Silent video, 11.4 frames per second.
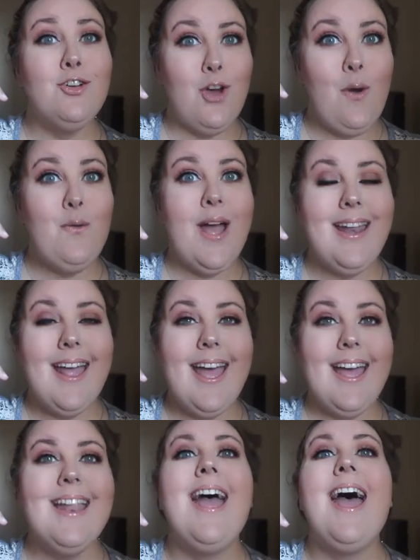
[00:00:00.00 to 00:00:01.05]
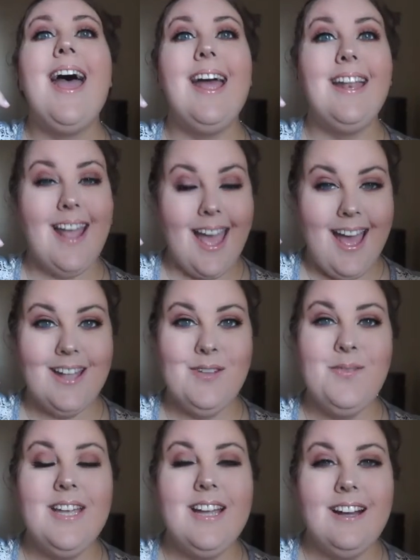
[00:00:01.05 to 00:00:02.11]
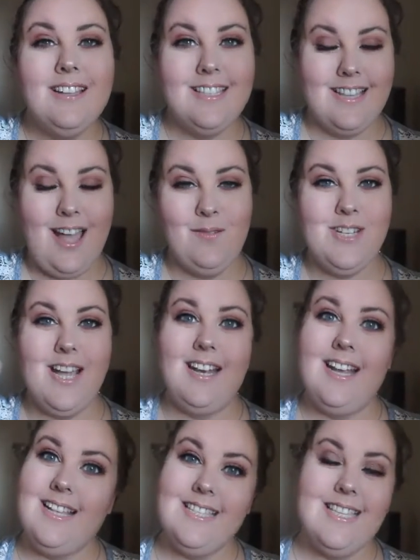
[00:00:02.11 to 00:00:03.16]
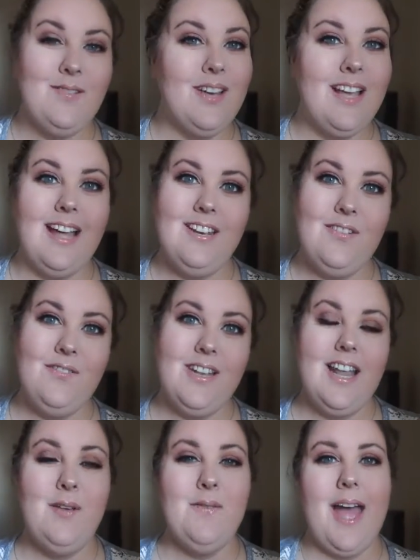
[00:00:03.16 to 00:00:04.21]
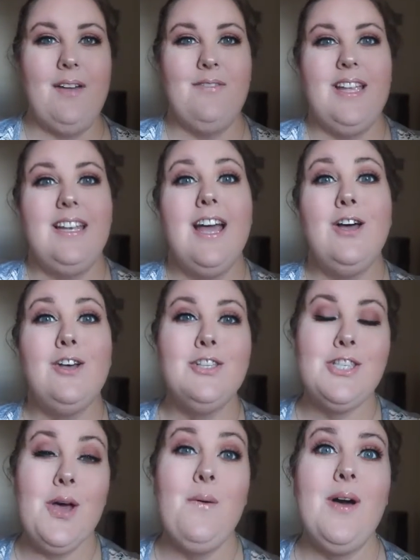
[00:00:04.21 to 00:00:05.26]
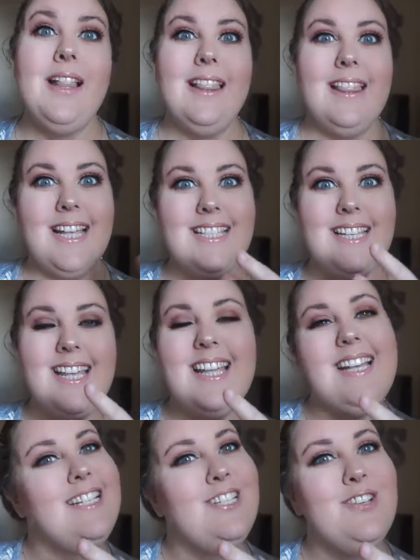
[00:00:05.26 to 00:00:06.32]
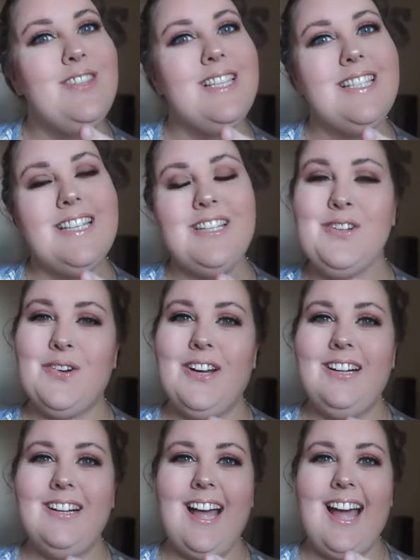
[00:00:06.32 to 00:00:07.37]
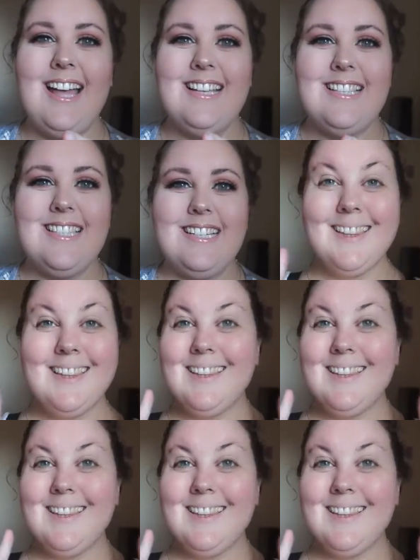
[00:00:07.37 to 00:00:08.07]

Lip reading: go right ahead and add me on Snapchat and see what kind of fun I'm having. So let's get into this tutorial, guys.